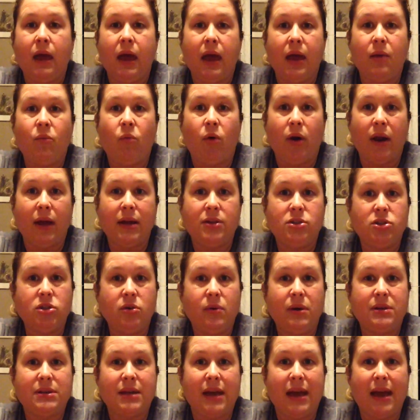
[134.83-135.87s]
And what I
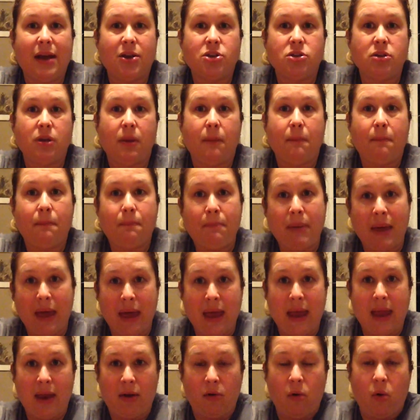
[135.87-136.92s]
do is I actually
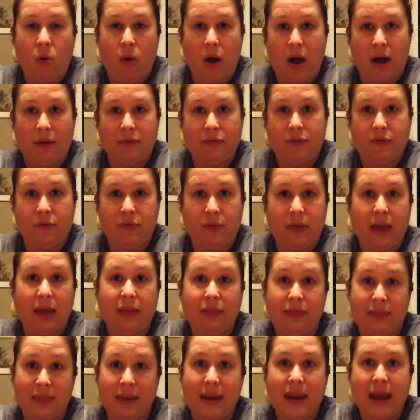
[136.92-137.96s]
pay it off
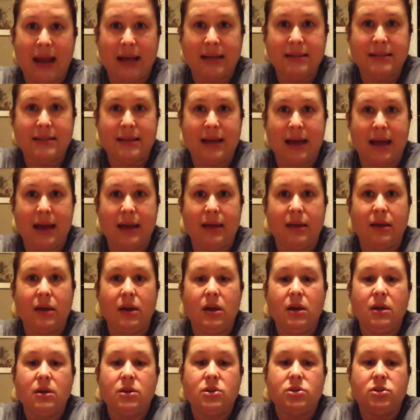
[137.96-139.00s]
like the next day.
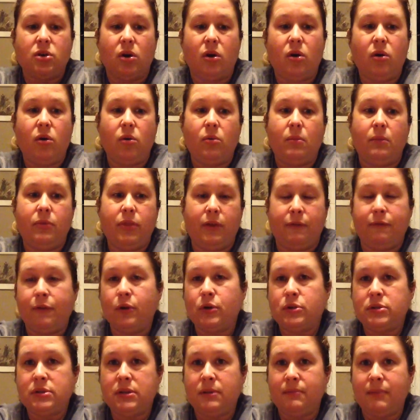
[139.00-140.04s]
So the
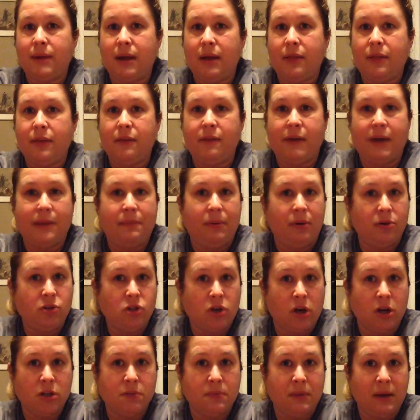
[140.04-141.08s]
first of the month, if I
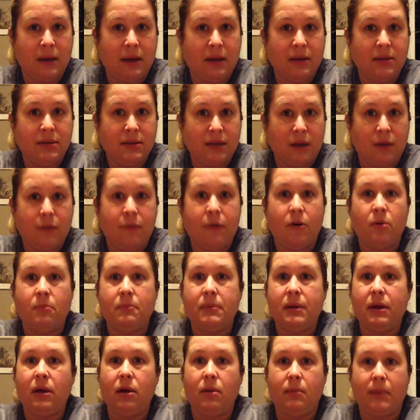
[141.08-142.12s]
charge my cell phone
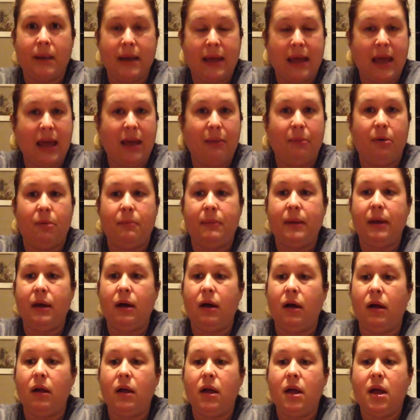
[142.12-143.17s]
bill, my cable
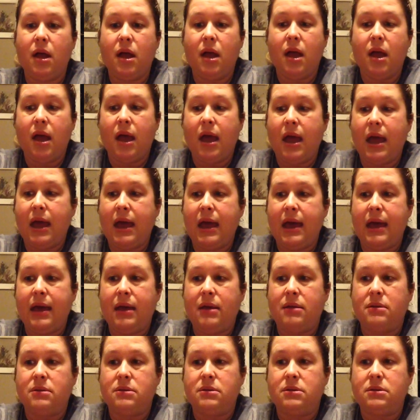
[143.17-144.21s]
bill,
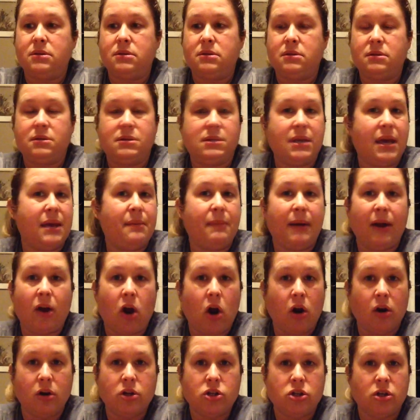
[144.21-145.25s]
and say my
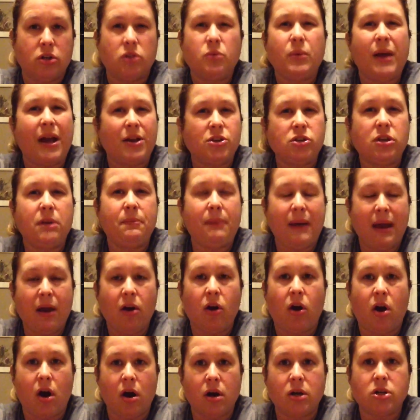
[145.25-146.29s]
car insurance, we actually pay
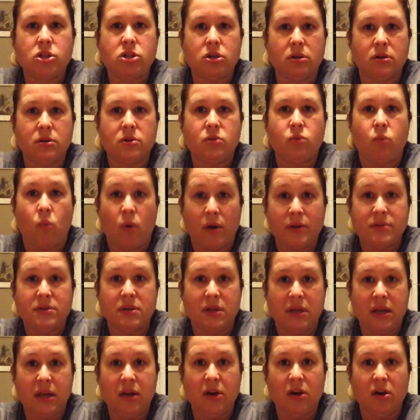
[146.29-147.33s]
our car insurance once
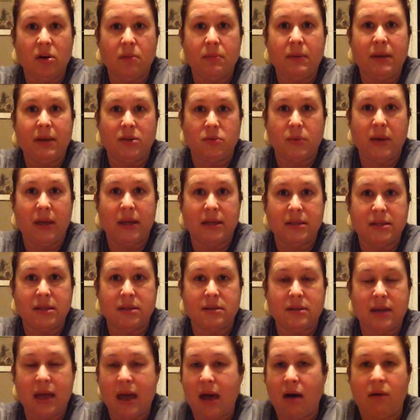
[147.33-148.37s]
a year because we get a
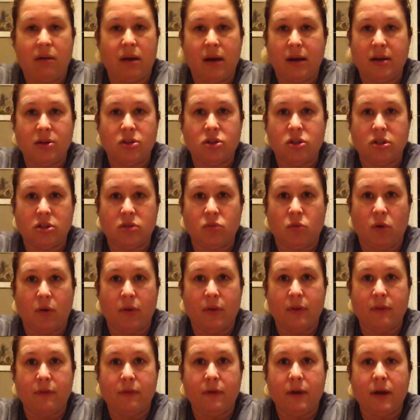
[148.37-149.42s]
discount and it's just
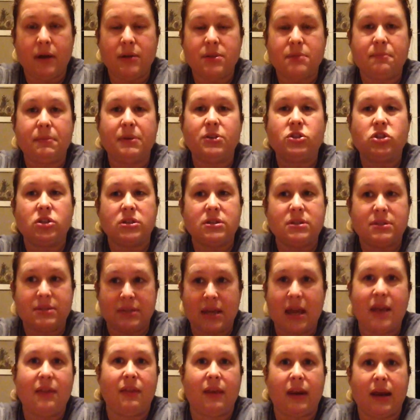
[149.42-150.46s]
worth it for us. But just
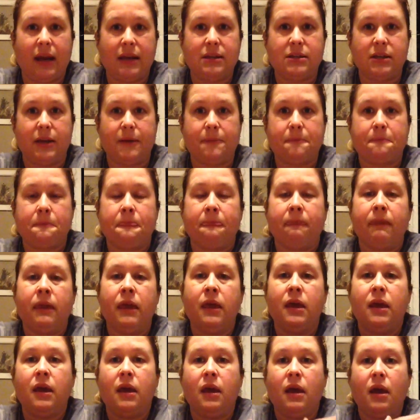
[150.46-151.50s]
say that I did.
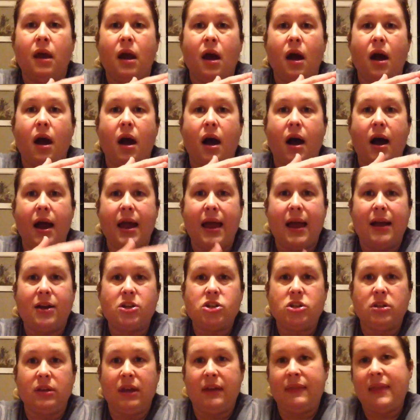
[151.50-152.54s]

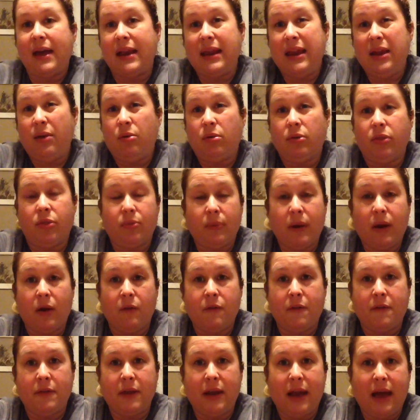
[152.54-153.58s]
And that equaled
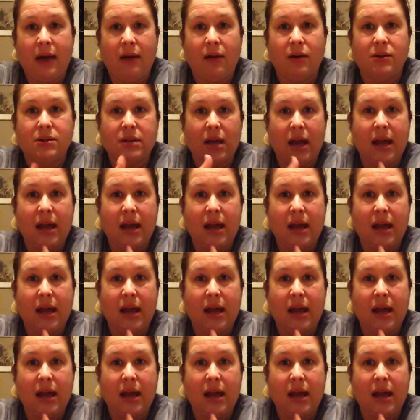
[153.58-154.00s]
$350.